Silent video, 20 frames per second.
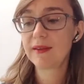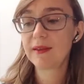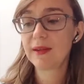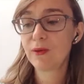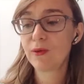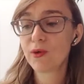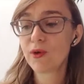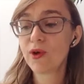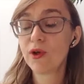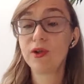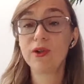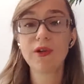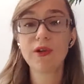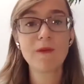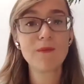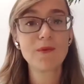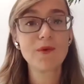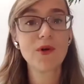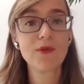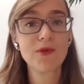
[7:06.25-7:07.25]
there were a
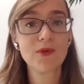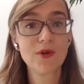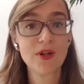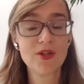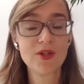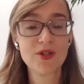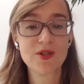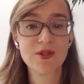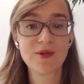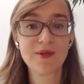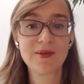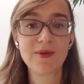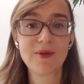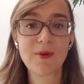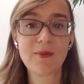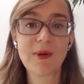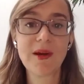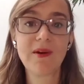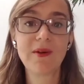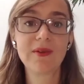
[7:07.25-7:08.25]
number of questions
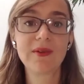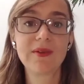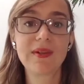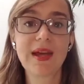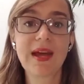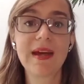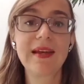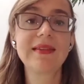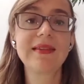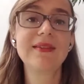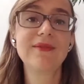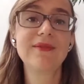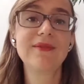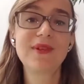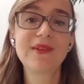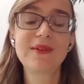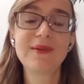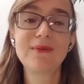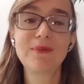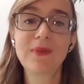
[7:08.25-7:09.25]
about
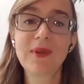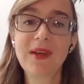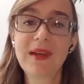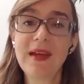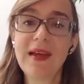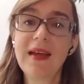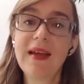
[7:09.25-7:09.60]
activism